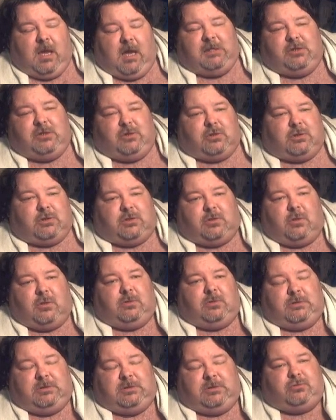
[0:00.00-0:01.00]
And you
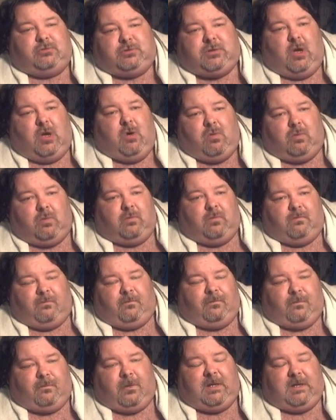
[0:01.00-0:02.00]
you don't
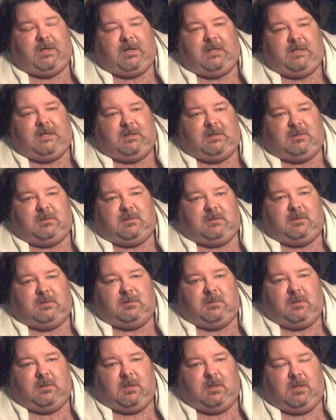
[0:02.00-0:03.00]
friggin'
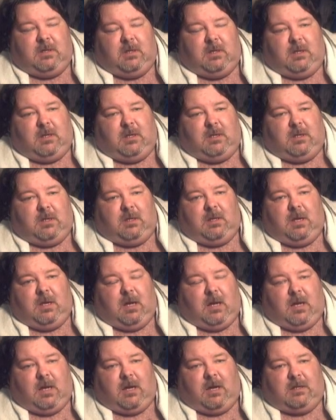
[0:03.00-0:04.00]

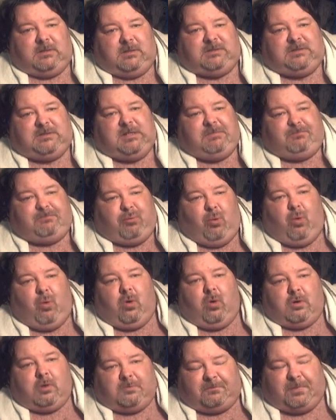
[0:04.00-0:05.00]
uh,
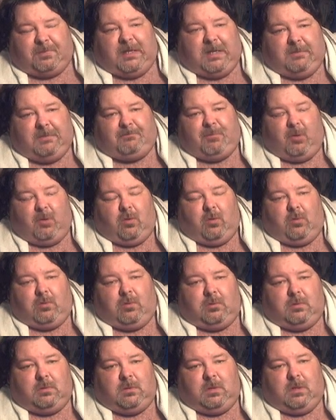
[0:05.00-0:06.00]
deport
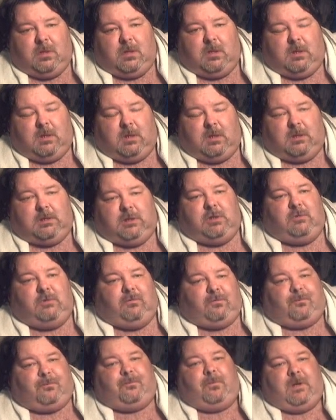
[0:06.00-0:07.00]
people.
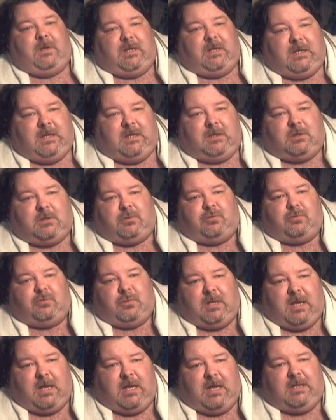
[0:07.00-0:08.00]
You friggin'
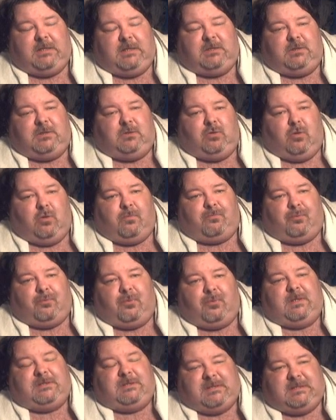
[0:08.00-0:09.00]
create your
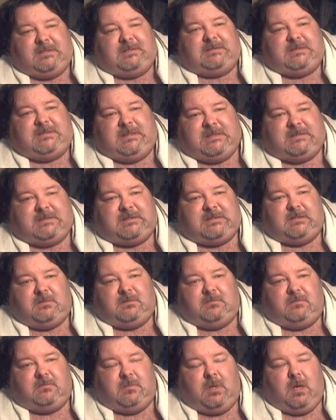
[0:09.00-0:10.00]
prison
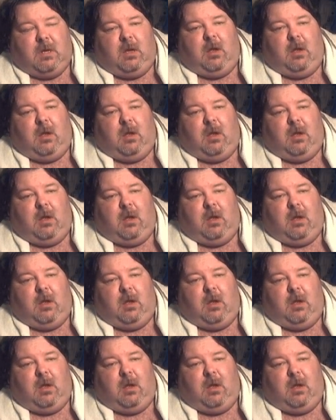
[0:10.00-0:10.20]
system